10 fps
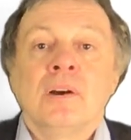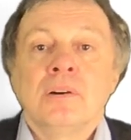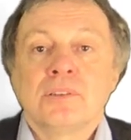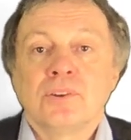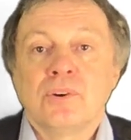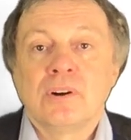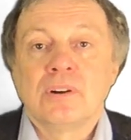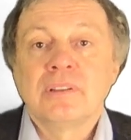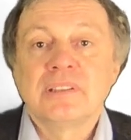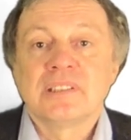So
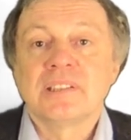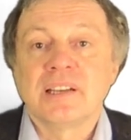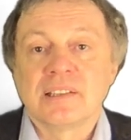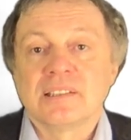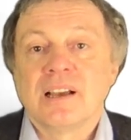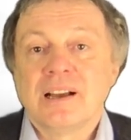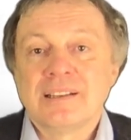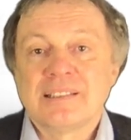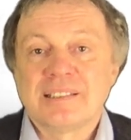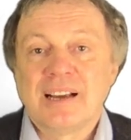all these things
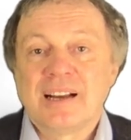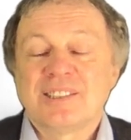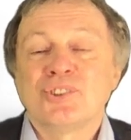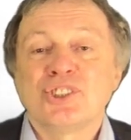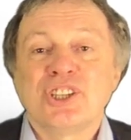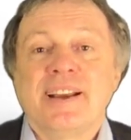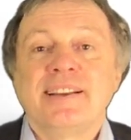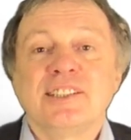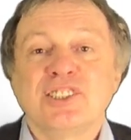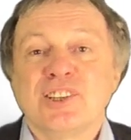start to
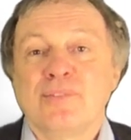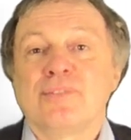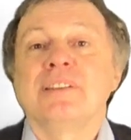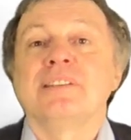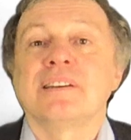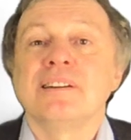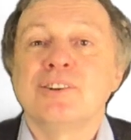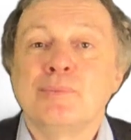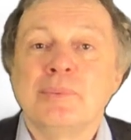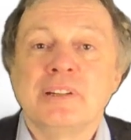change when the
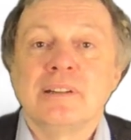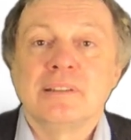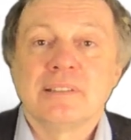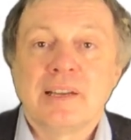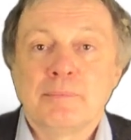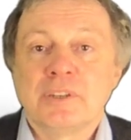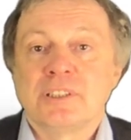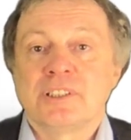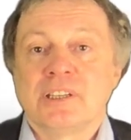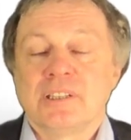global
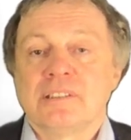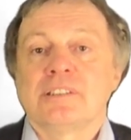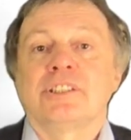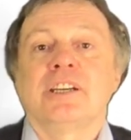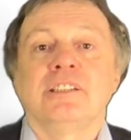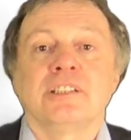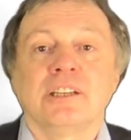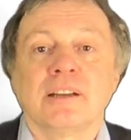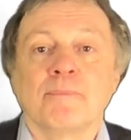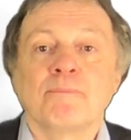temperature is
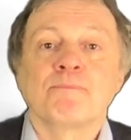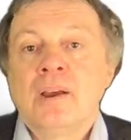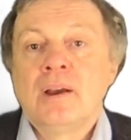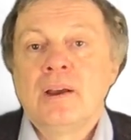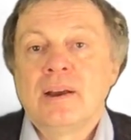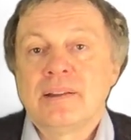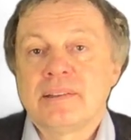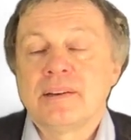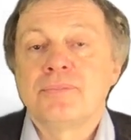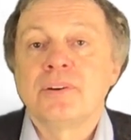changing. And
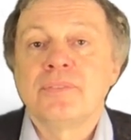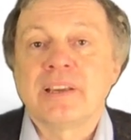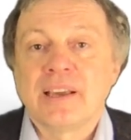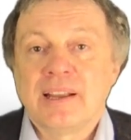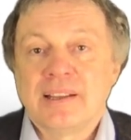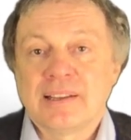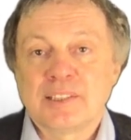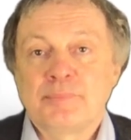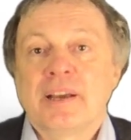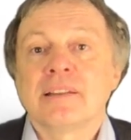therefore we can
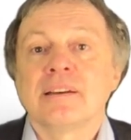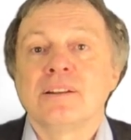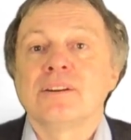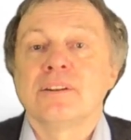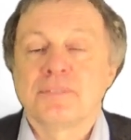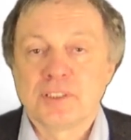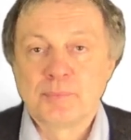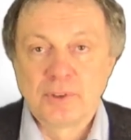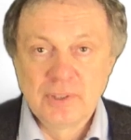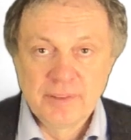expect a lot of
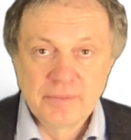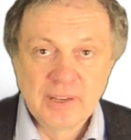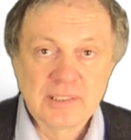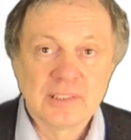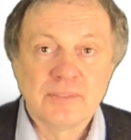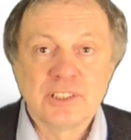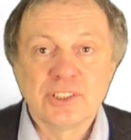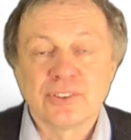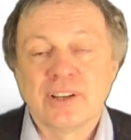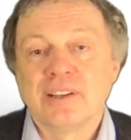small effects, which
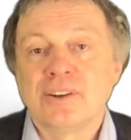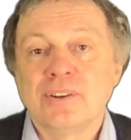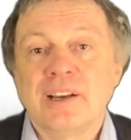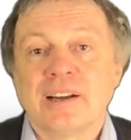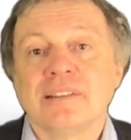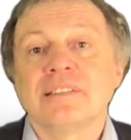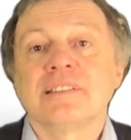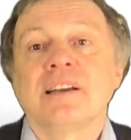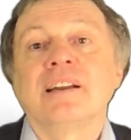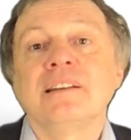you can only
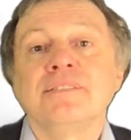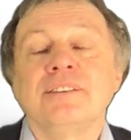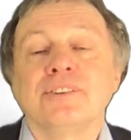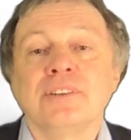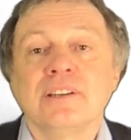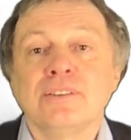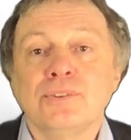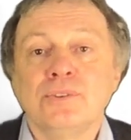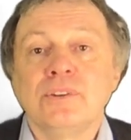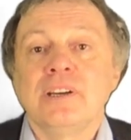understand if you re-
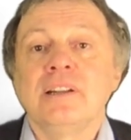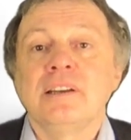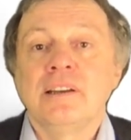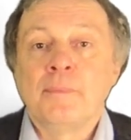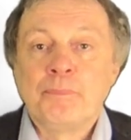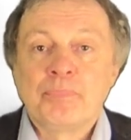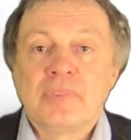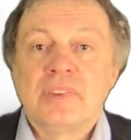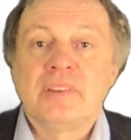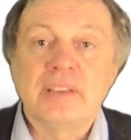do really
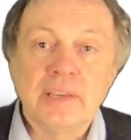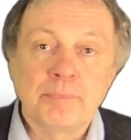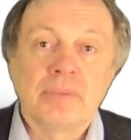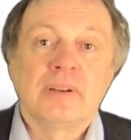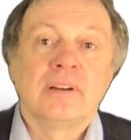deep,